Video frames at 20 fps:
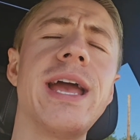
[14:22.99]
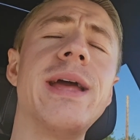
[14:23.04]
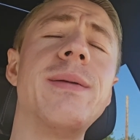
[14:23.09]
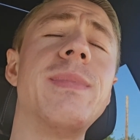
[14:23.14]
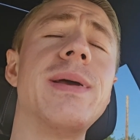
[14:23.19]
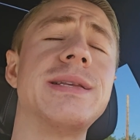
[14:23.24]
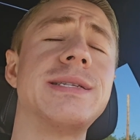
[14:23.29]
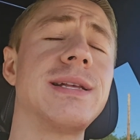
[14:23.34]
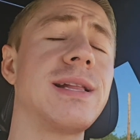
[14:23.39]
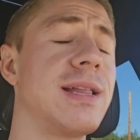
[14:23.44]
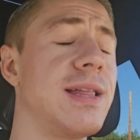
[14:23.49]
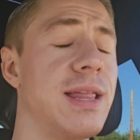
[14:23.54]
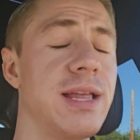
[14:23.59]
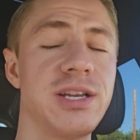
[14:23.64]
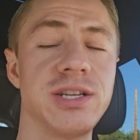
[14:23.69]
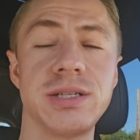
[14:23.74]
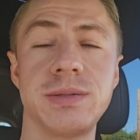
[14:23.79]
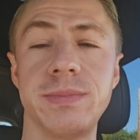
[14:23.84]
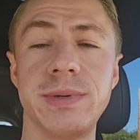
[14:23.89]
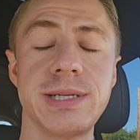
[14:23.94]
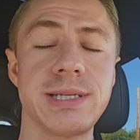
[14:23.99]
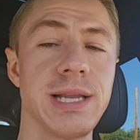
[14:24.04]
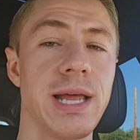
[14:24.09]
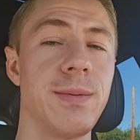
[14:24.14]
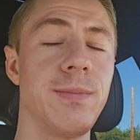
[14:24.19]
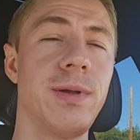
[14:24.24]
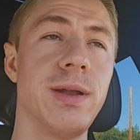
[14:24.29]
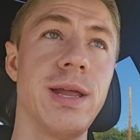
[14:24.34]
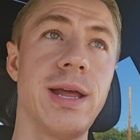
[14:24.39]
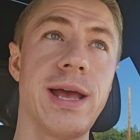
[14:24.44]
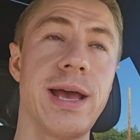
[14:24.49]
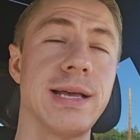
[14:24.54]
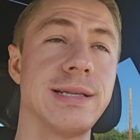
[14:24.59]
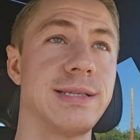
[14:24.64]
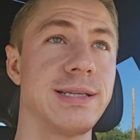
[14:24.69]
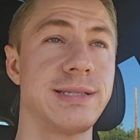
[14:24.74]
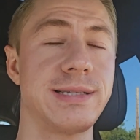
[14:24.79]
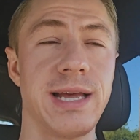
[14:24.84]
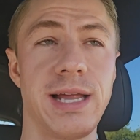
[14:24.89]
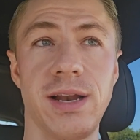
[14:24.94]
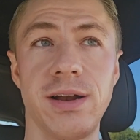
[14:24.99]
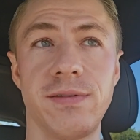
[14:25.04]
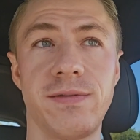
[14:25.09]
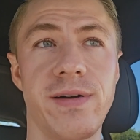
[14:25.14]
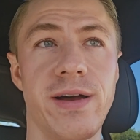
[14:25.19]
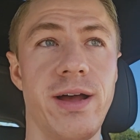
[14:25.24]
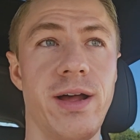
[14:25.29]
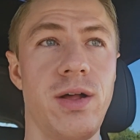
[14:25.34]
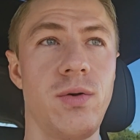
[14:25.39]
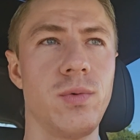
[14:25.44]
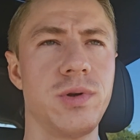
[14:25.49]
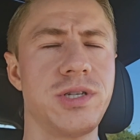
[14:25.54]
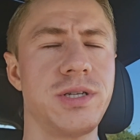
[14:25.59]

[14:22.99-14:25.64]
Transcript: and basically they just mislabeled it as a seller file,